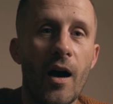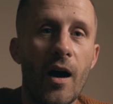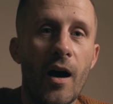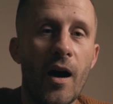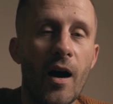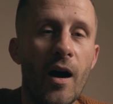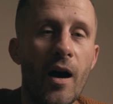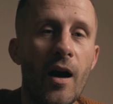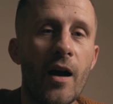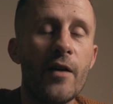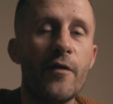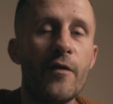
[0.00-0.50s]

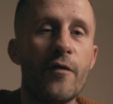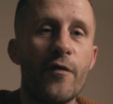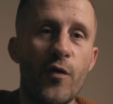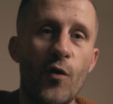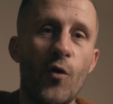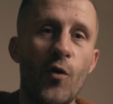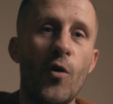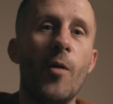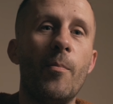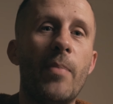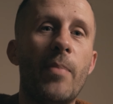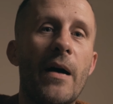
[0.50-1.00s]
I've
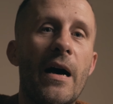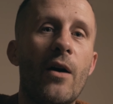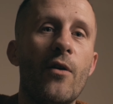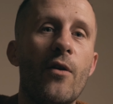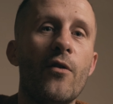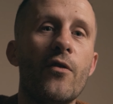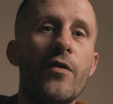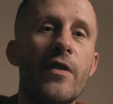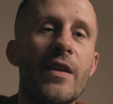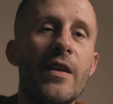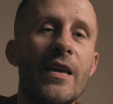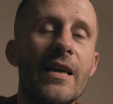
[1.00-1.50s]
thought
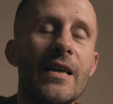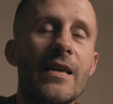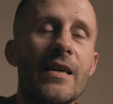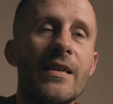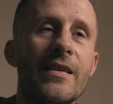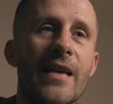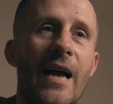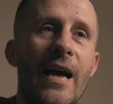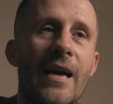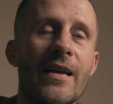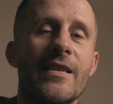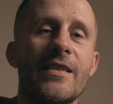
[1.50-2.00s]
about the
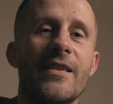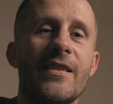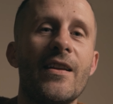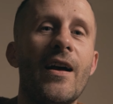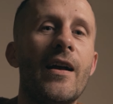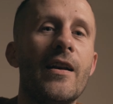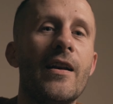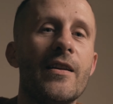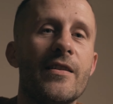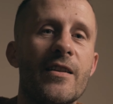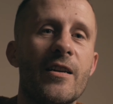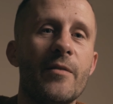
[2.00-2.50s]
exact
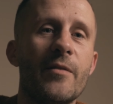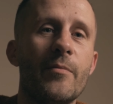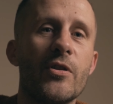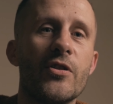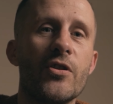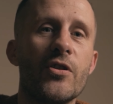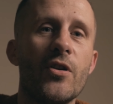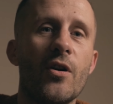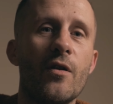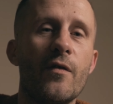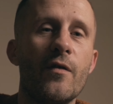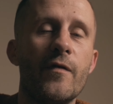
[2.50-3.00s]
style of
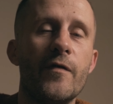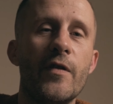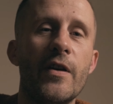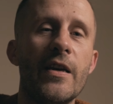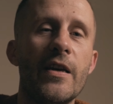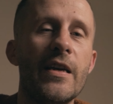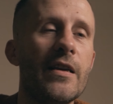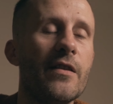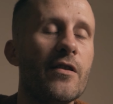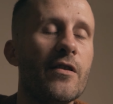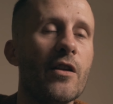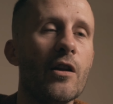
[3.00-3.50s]

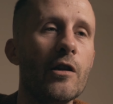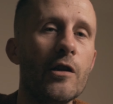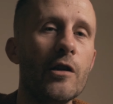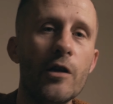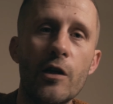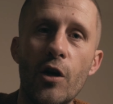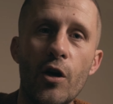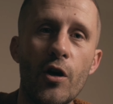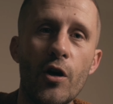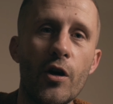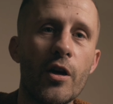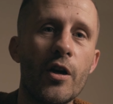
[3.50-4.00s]
cinematography, the
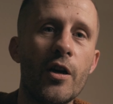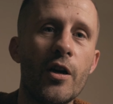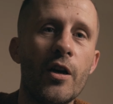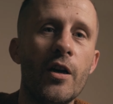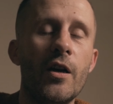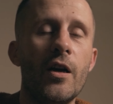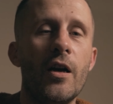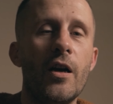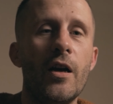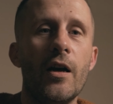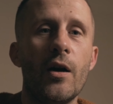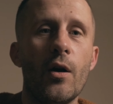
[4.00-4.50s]
look,
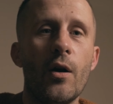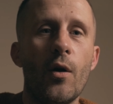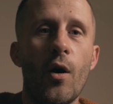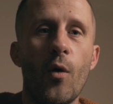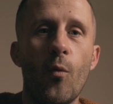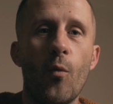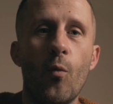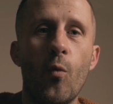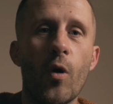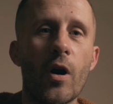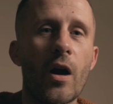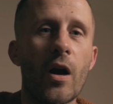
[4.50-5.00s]

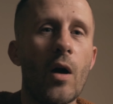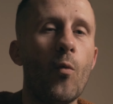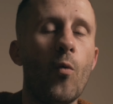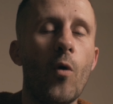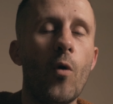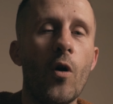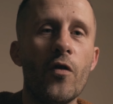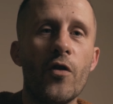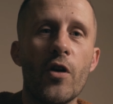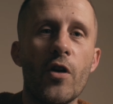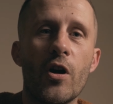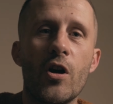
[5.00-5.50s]
what I
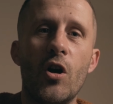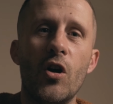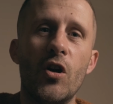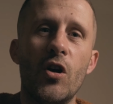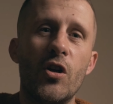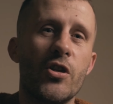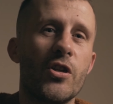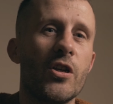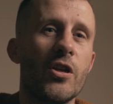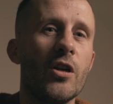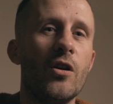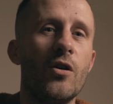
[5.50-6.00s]
want the
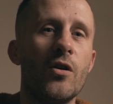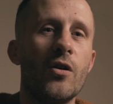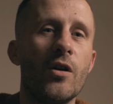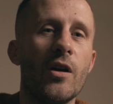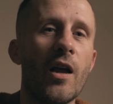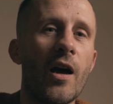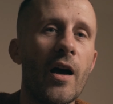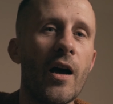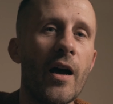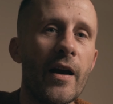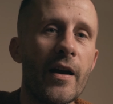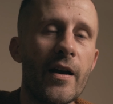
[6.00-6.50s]
colors to look
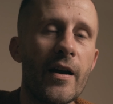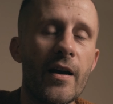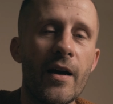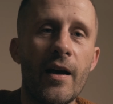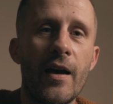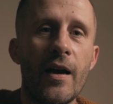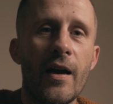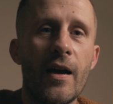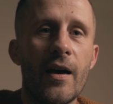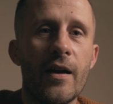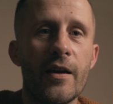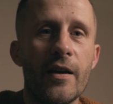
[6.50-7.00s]
like.
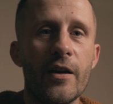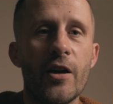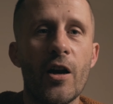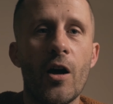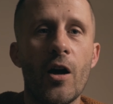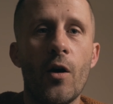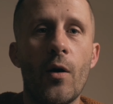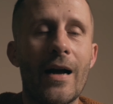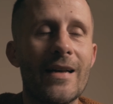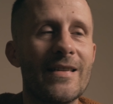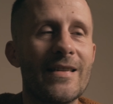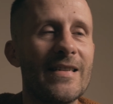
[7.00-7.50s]
You
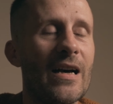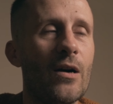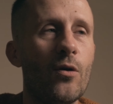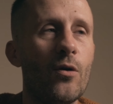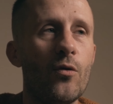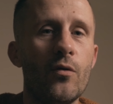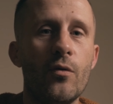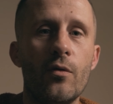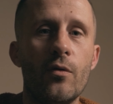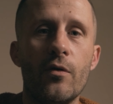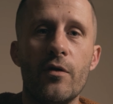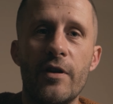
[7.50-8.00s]
know, I
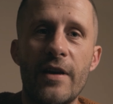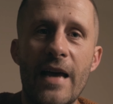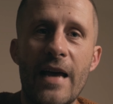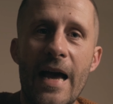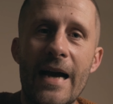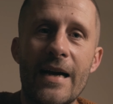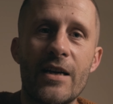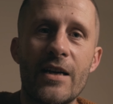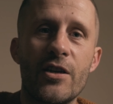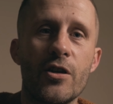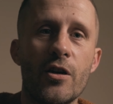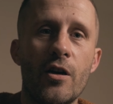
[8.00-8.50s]
tell the
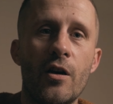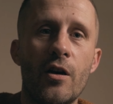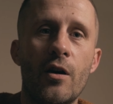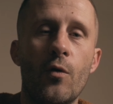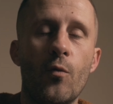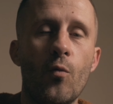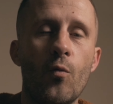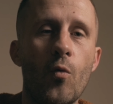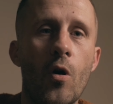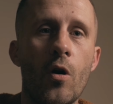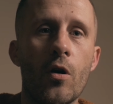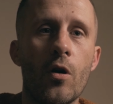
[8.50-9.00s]
actor
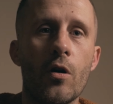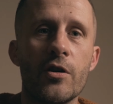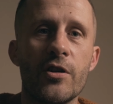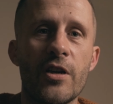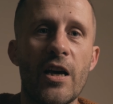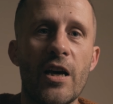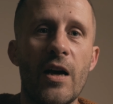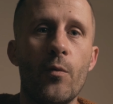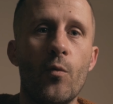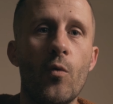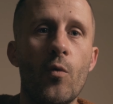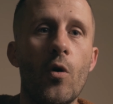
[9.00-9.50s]
what
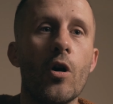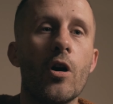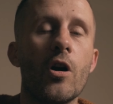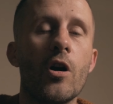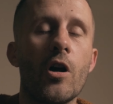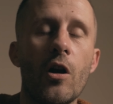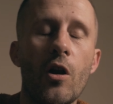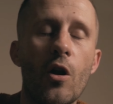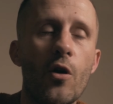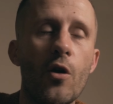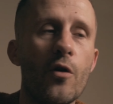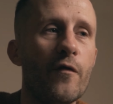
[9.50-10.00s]
type,
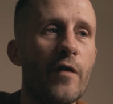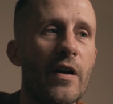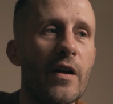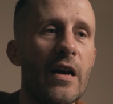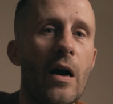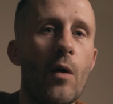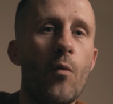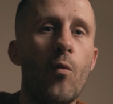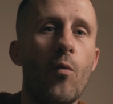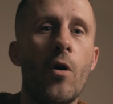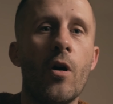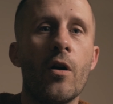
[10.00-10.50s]
what clothing
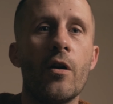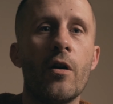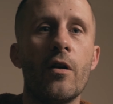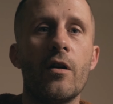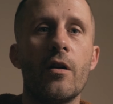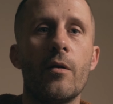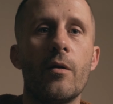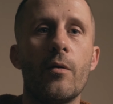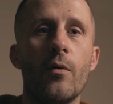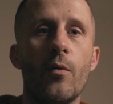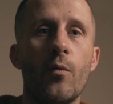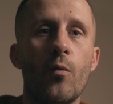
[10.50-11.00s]
I
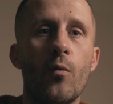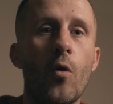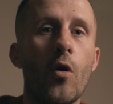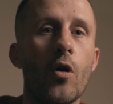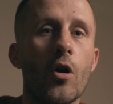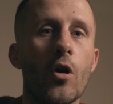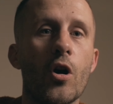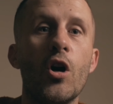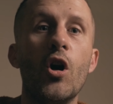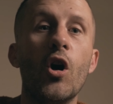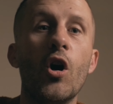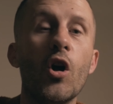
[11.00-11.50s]
want,
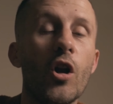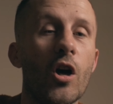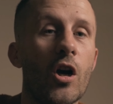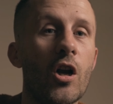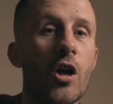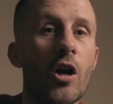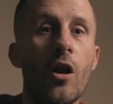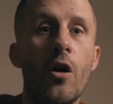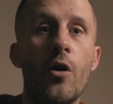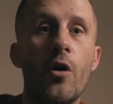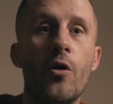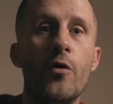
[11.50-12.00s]
what color
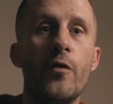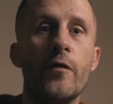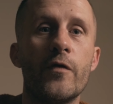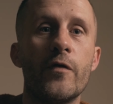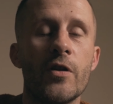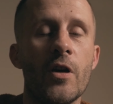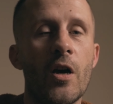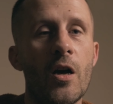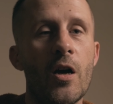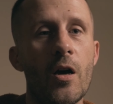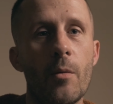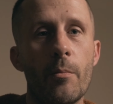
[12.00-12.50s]

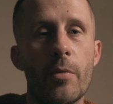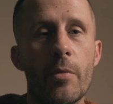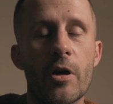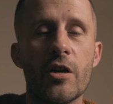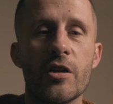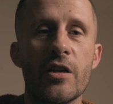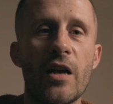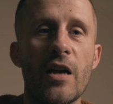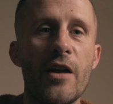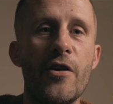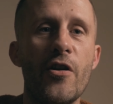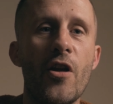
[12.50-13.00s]
clothes,
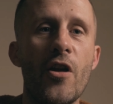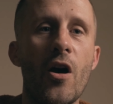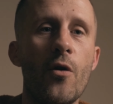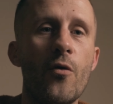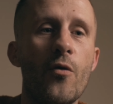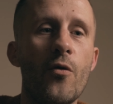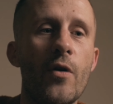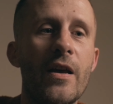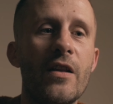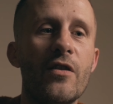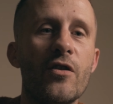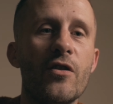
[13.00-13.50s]
because I
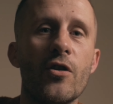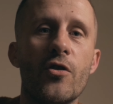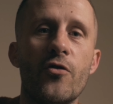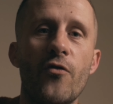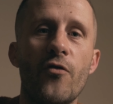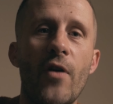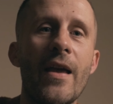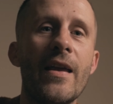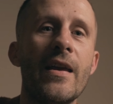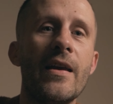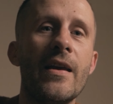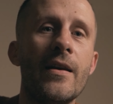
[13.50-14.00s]
know in the
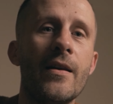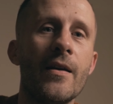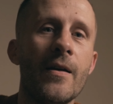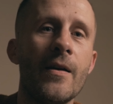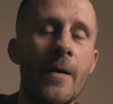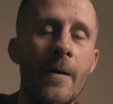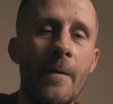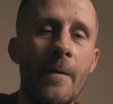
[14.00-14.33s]
grade,